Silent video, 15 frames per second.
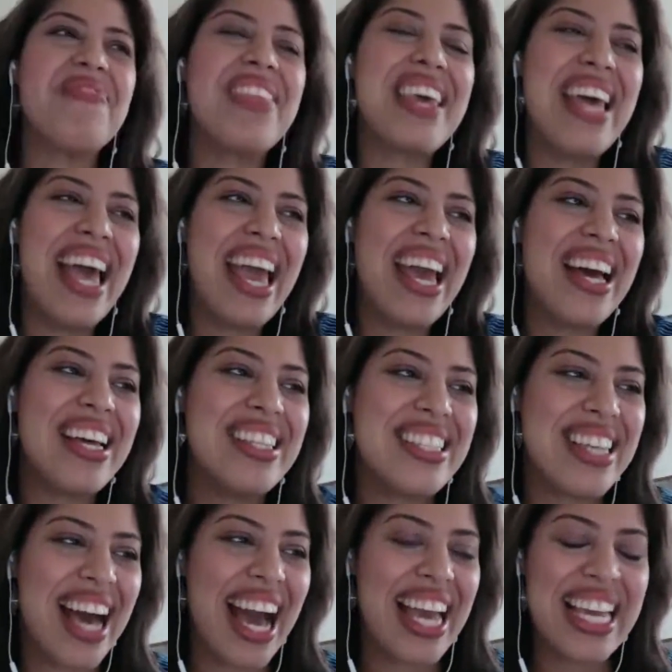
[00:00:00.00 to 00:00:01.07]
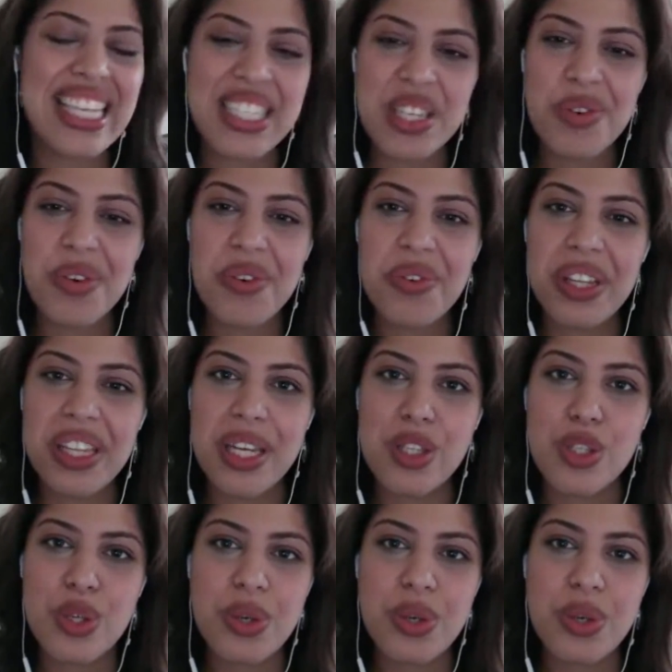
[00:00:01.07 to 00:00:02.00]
And I guess there were really two